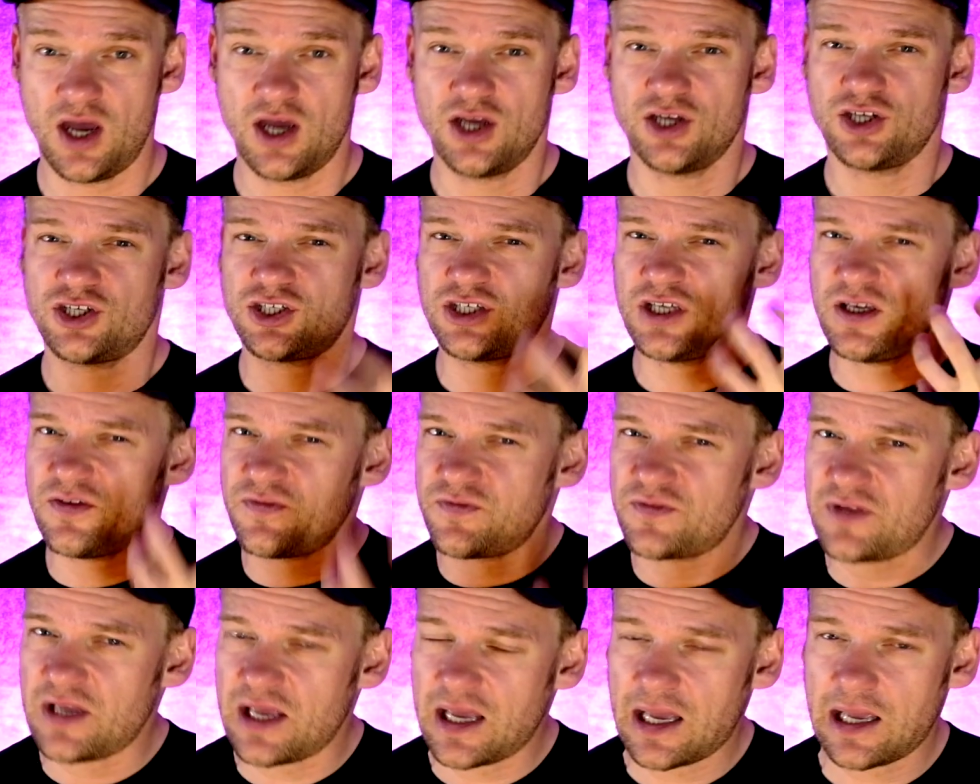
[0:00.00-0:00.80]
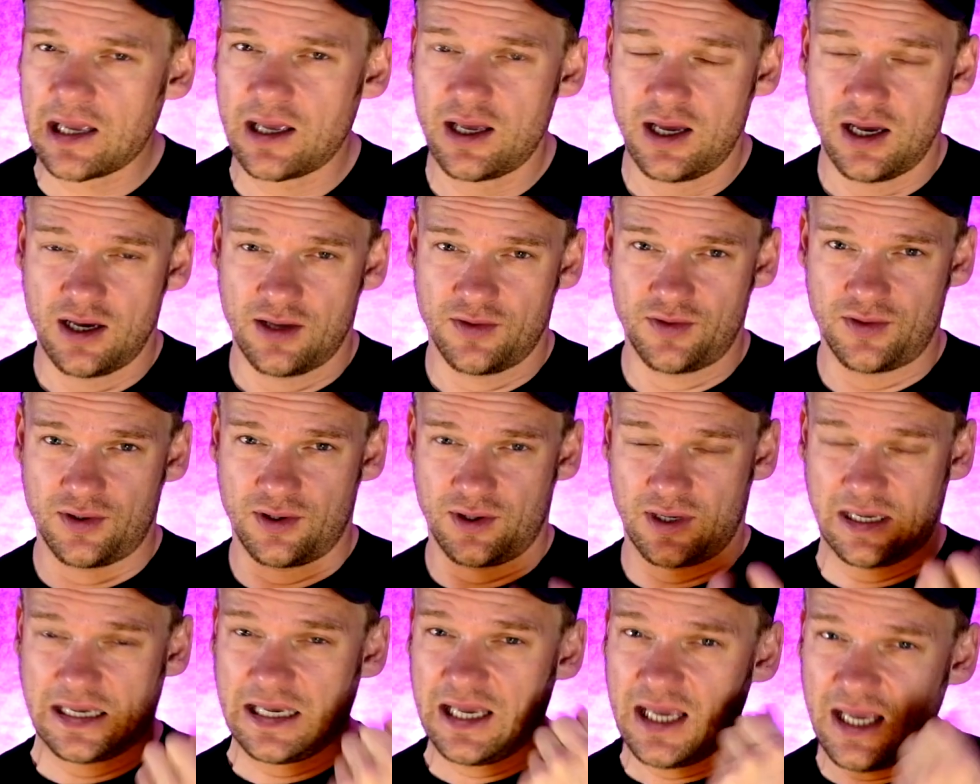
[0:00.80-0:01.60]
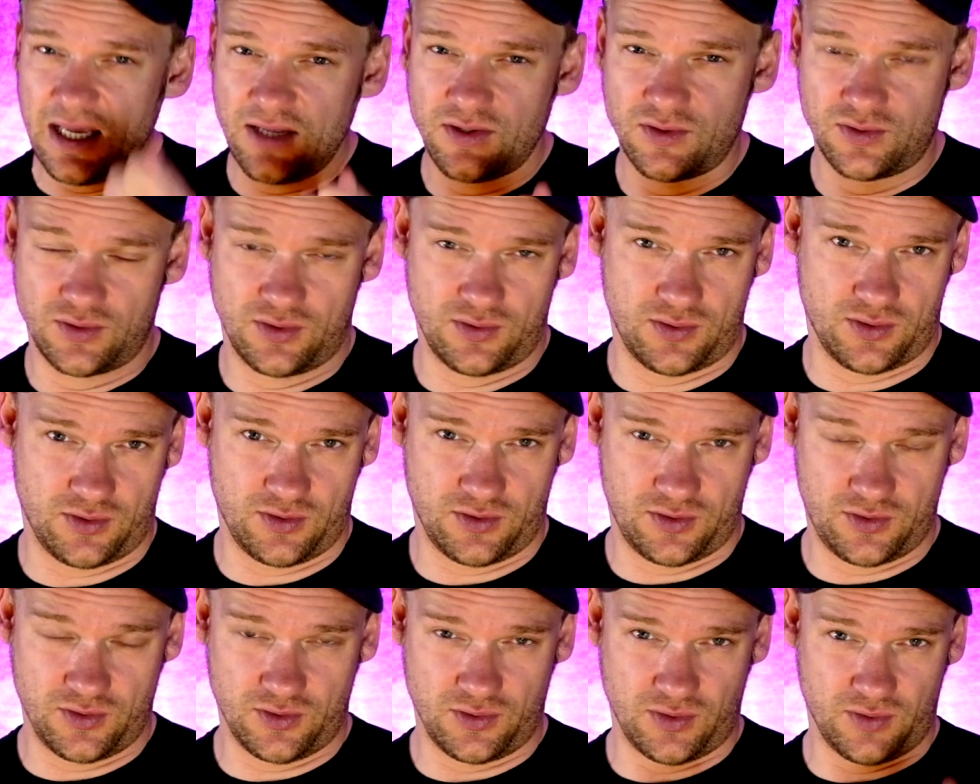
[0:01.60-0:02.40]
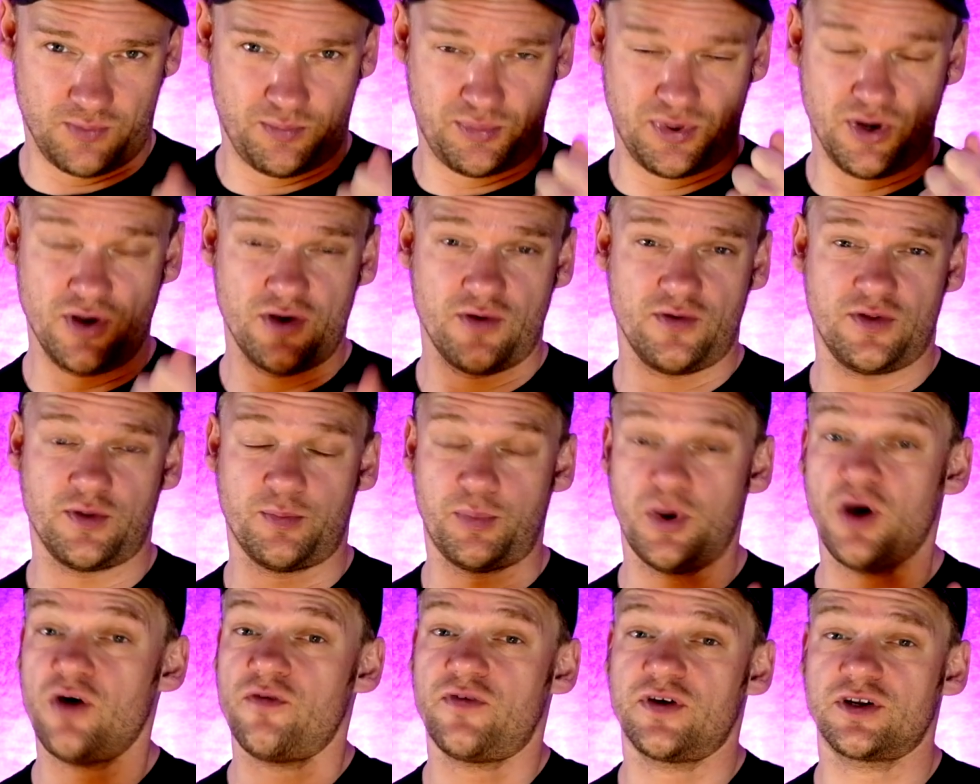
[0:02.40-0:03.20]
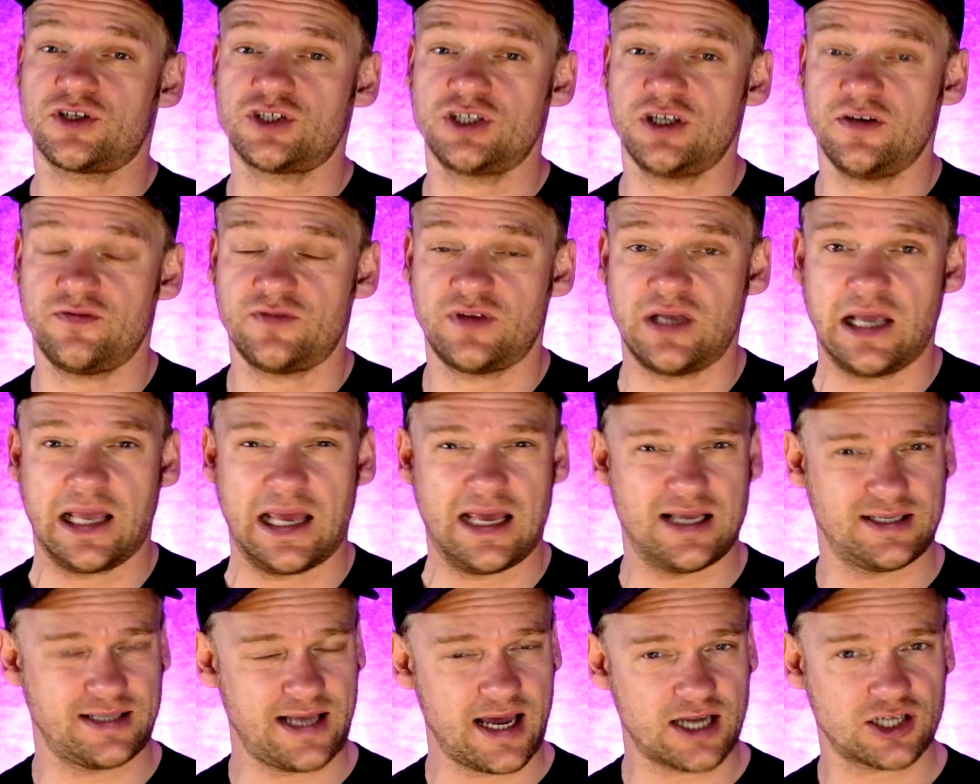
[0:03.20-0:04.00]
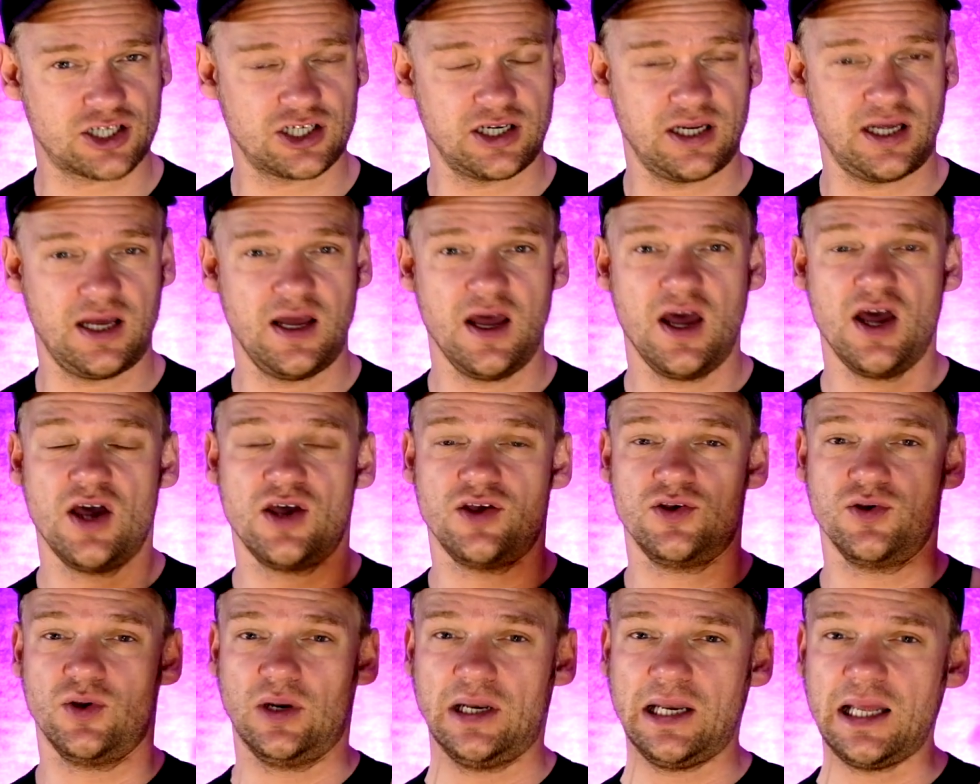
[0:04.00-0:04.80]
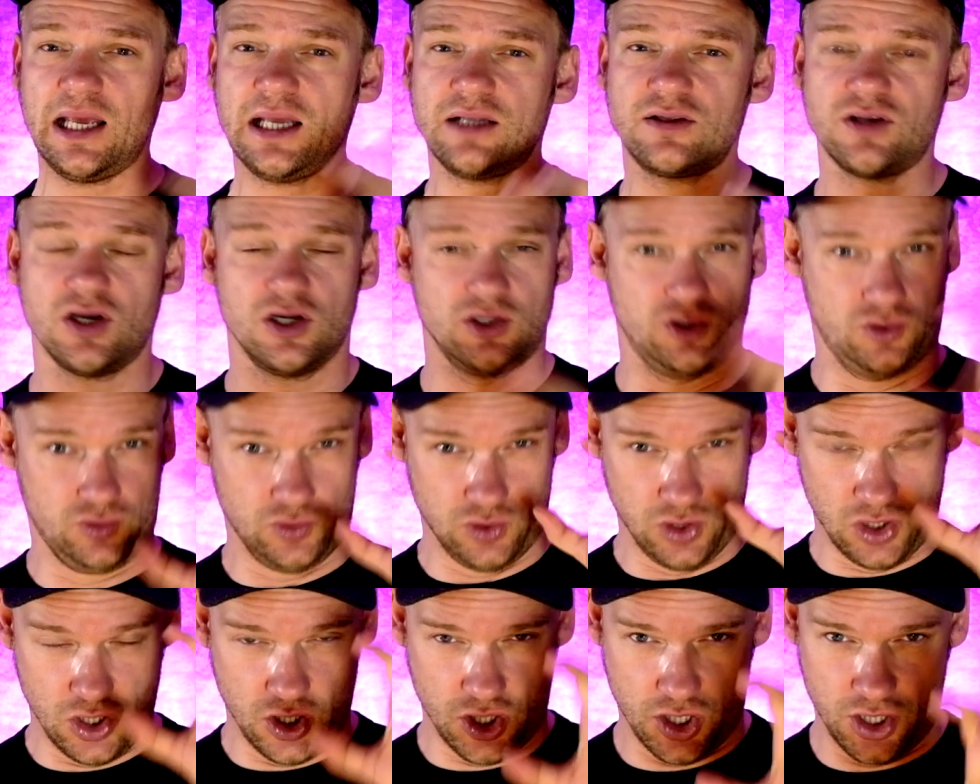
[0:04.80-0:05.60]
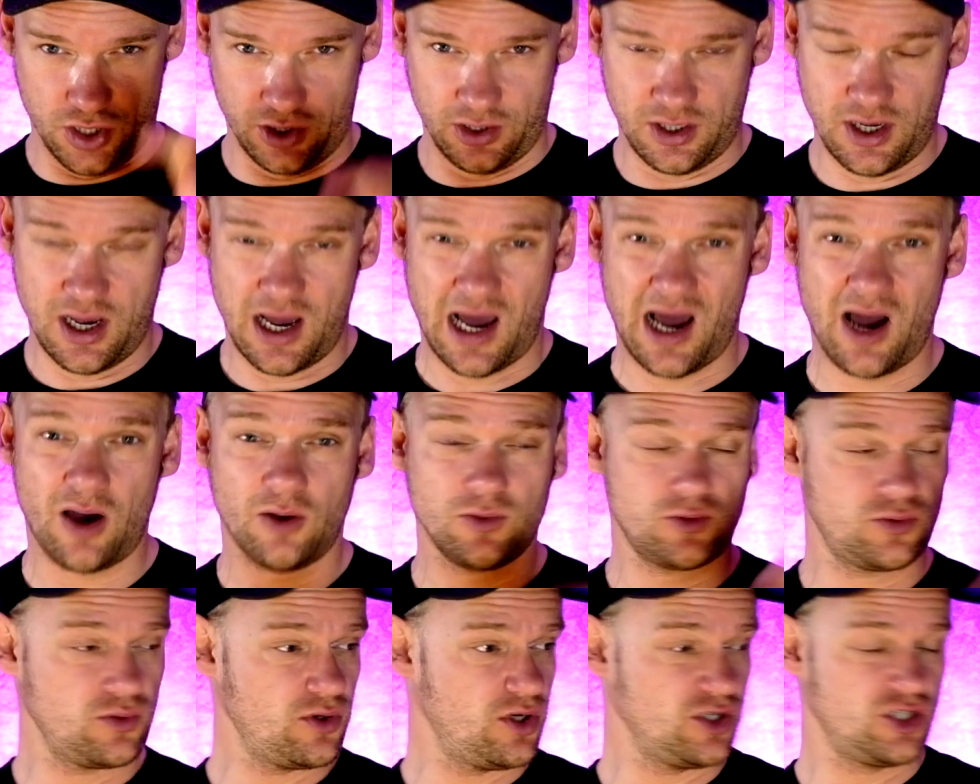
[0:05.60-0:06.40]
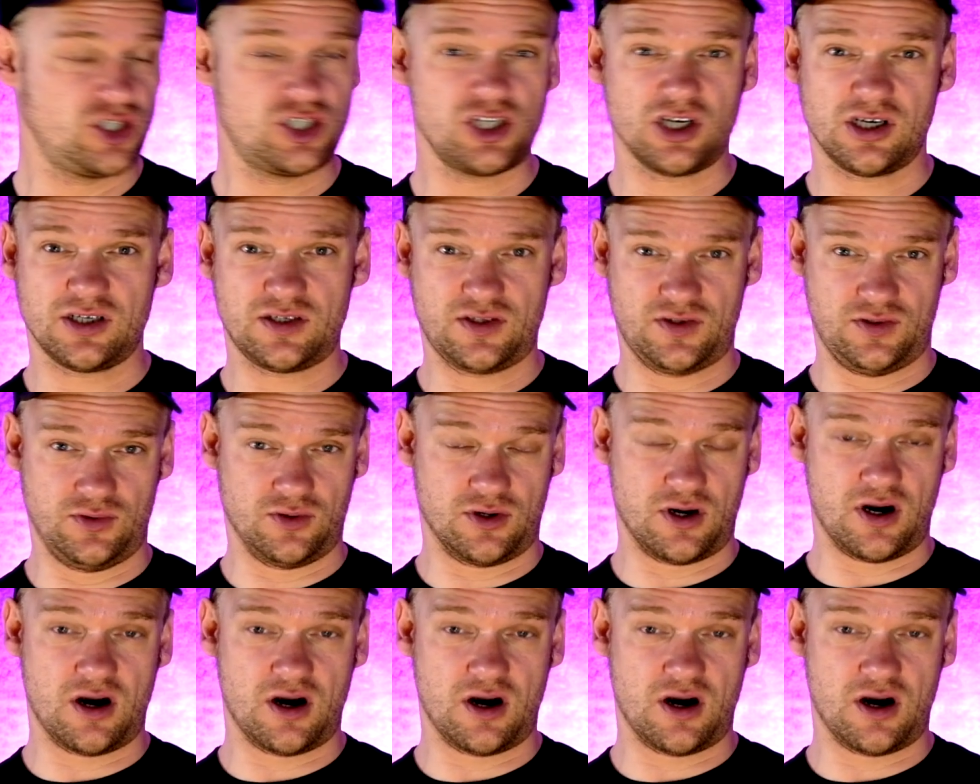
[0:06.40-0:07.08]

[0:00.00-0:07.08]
Shifting, the key to the perfect shifting is actually you need to learn how to adjust your